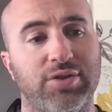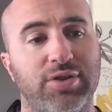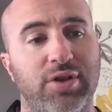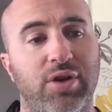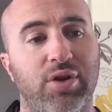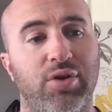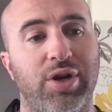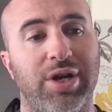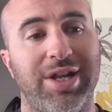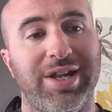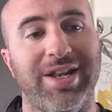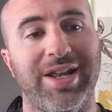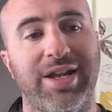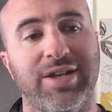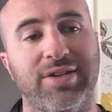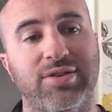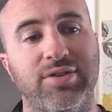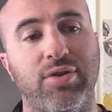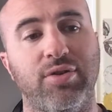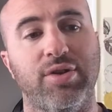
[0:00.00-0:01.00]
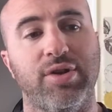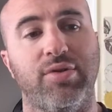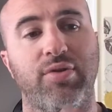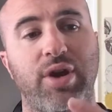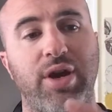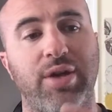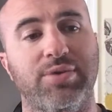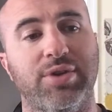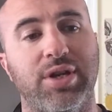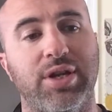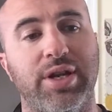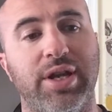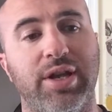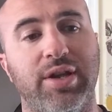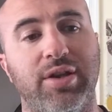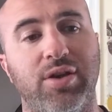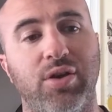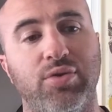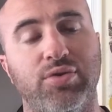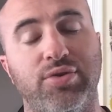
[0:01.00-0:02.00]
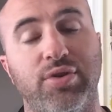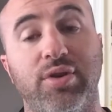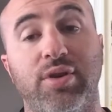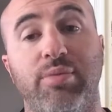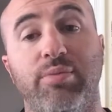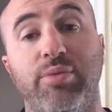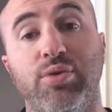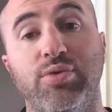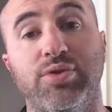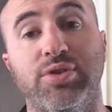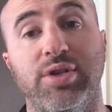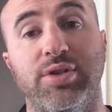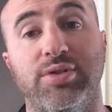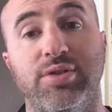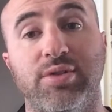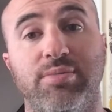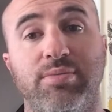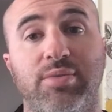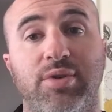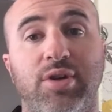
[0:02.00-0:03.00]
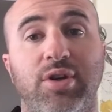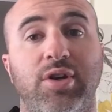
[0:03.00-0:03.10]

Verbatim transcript: So, and the next 30 grams of the day goes to the immune system.